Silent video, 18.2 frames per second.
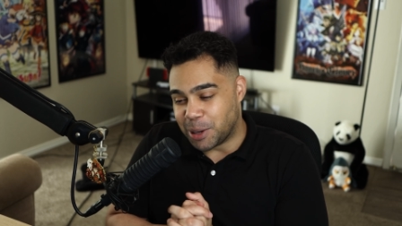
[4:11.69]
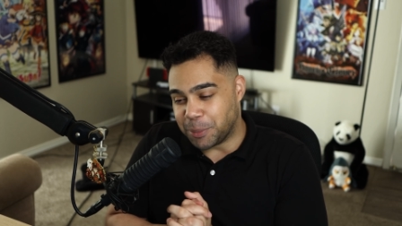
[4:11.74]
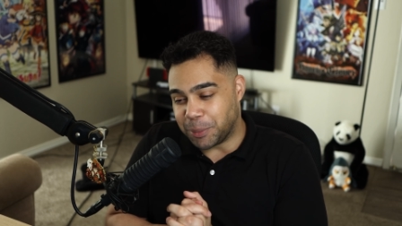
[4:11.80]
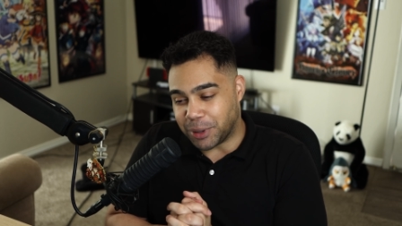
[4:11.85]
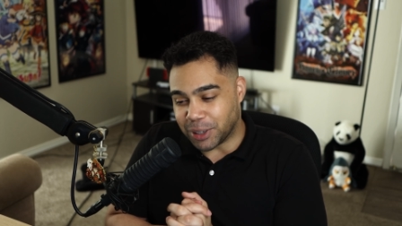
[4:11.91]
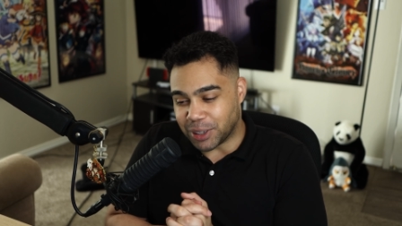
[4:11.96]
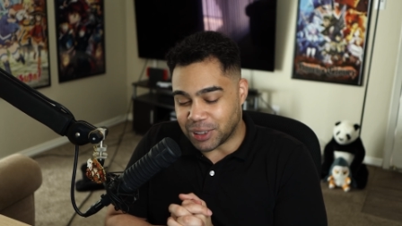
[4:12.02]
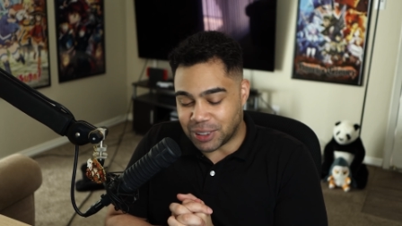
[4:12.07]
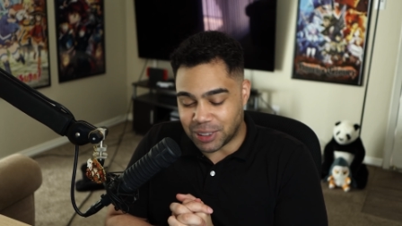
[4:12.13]

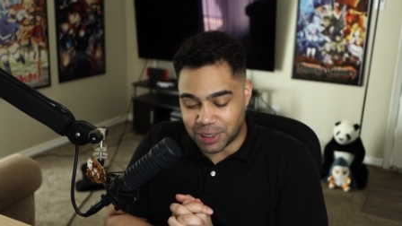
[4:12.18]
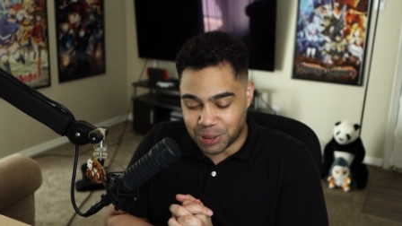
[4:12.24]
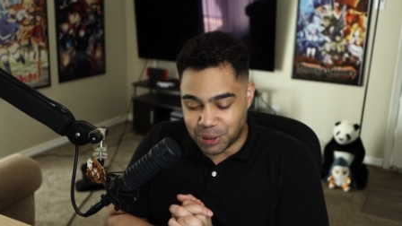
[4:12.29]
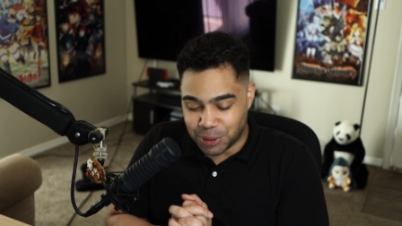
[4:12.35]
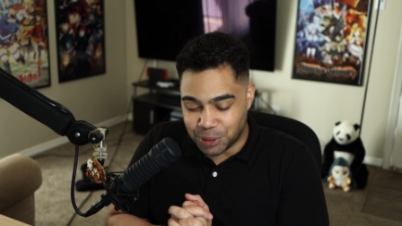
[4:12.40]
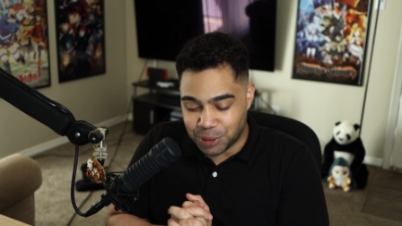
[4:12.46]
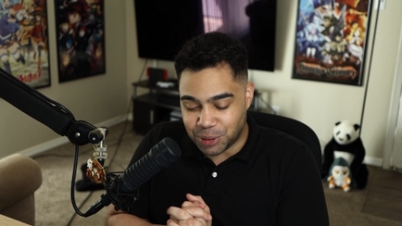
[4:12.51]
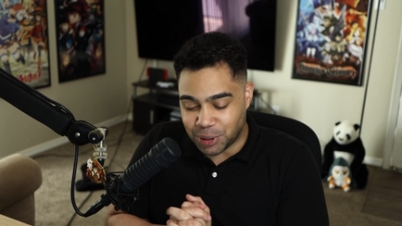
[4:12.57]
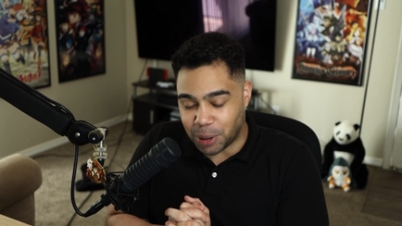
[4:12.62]
because
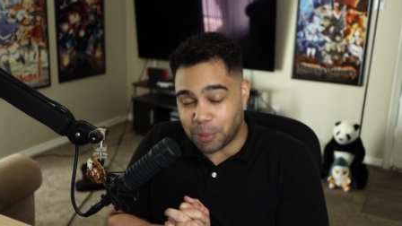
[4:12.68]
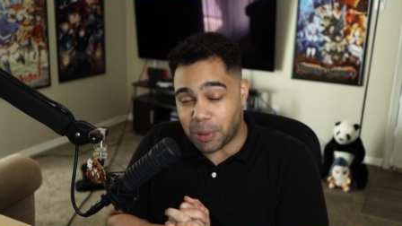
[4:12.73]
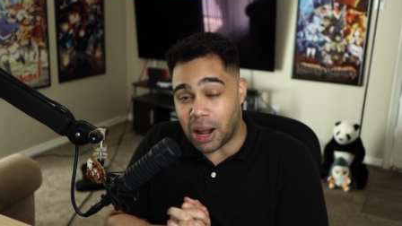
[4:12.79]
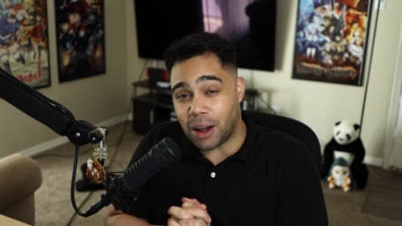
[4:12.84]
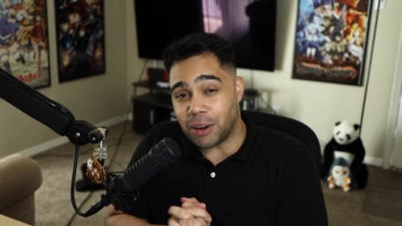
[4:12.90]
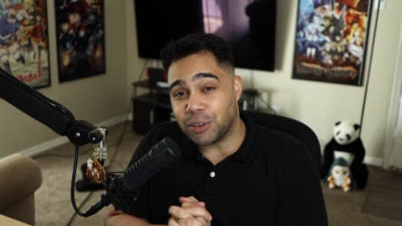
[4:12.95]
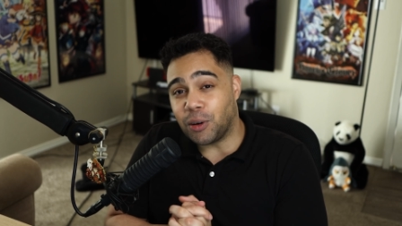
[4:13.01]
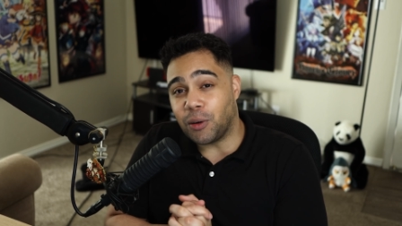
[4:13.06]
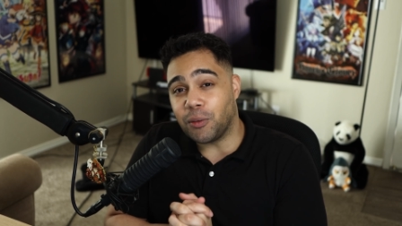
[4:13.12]
you
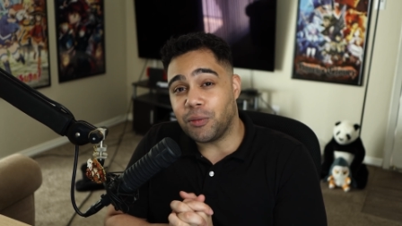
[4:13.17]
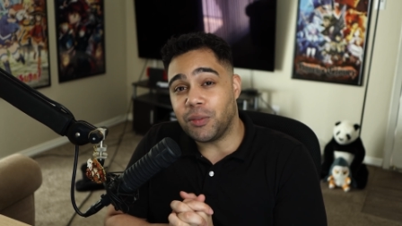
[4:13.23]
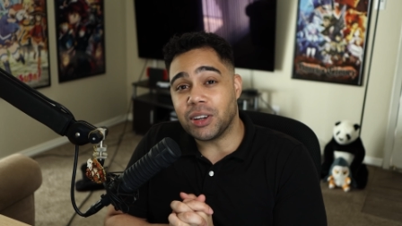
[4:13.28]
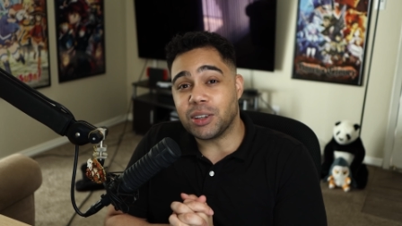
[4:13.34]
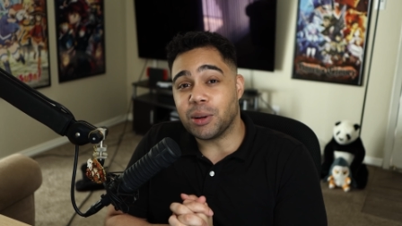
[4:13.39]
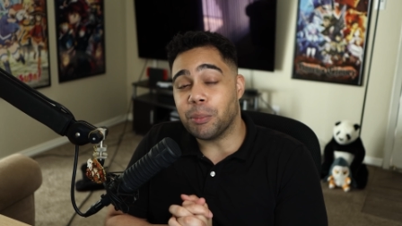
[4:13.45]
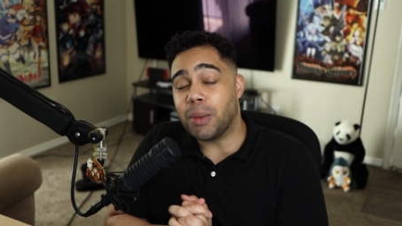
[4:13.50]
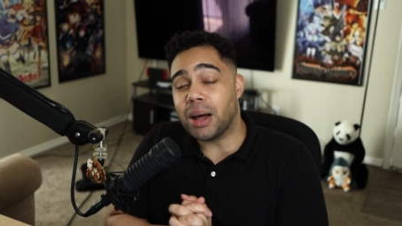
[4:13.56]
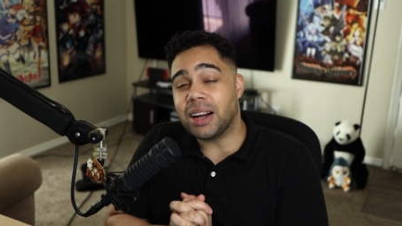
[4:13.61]
somehow don't
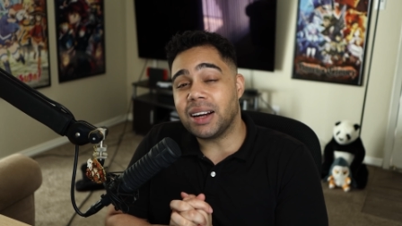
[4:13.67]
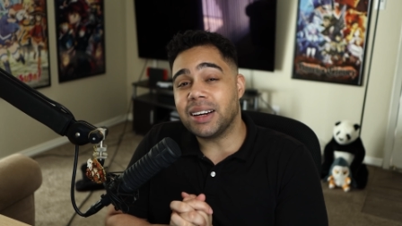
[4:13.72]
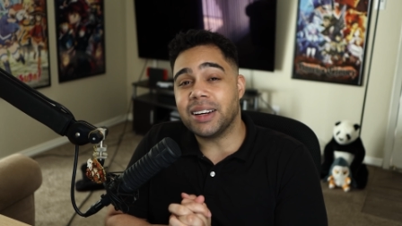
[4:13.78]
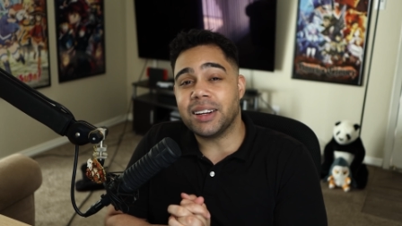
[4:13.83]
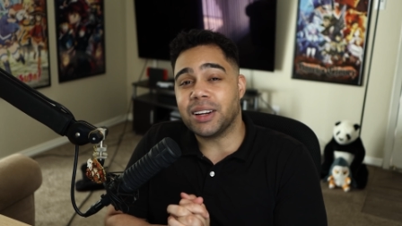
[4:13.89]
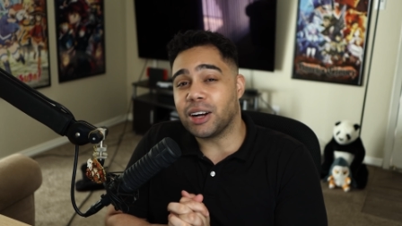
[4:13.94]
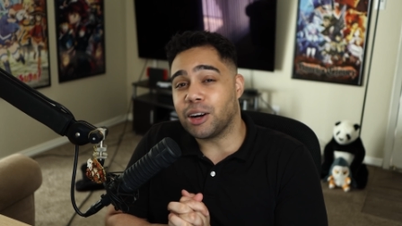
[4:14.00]
fit the meta in